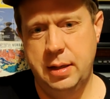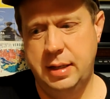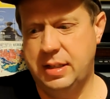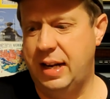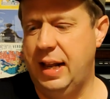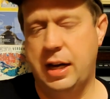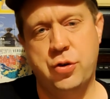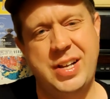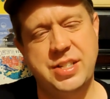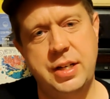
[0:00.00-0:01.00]
It's kind of like a
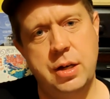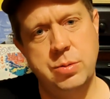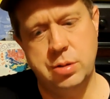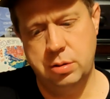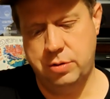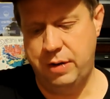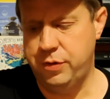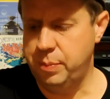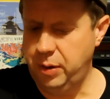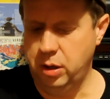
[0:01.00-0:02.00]
grassy note. Straight
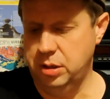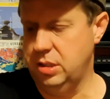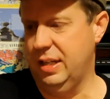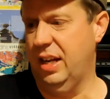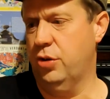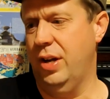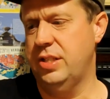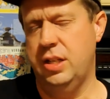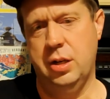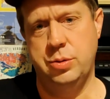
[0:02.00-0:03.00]
from the bottle, it's like a
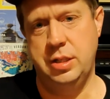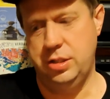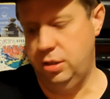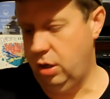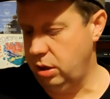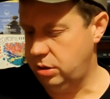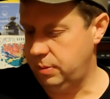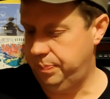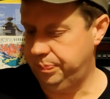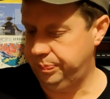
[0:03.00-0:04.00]
grassy note. It's
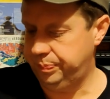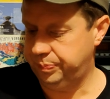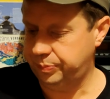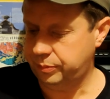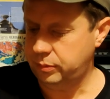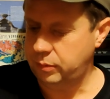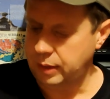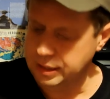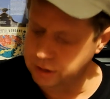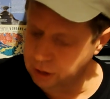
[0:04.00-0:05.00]
not
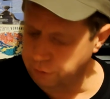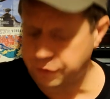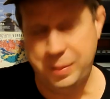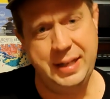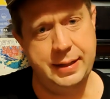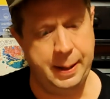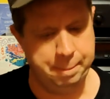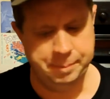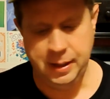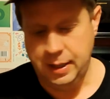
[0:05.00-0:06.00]
for me, that.
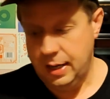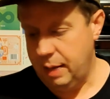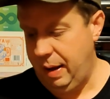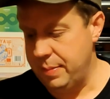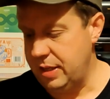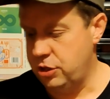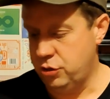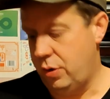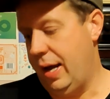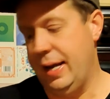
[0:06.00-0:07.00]
It might be the
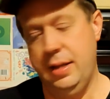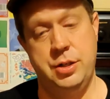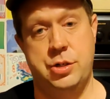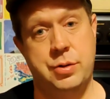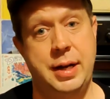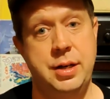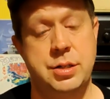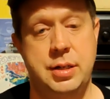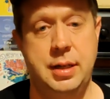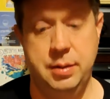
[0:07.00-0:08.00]

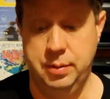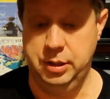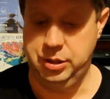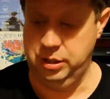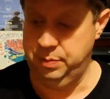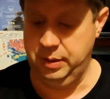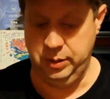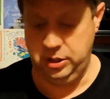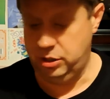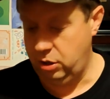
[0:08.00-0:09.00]
dryness in it, which
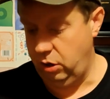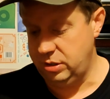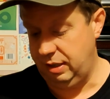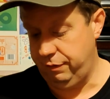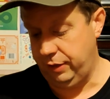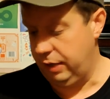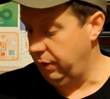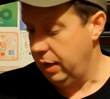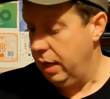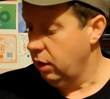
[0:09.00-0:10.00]
is causing that
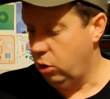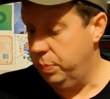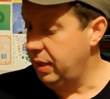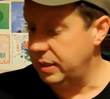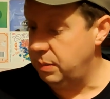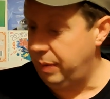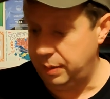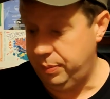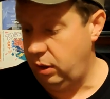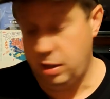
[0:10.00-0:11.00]
flavour. Could be that it's a
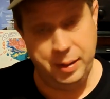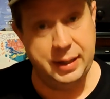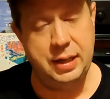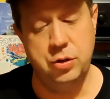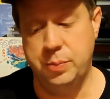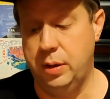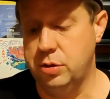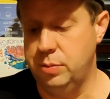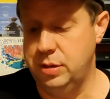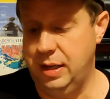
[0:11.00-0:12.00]
bad bottle. I might get another
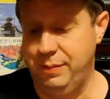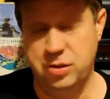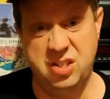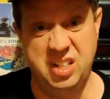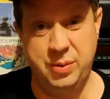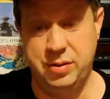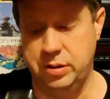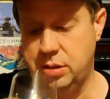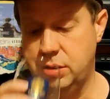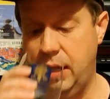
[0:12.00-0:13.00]
bottle sometime just to see whether
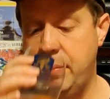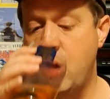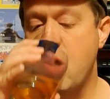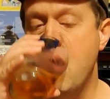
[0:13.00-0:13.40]
it's the same.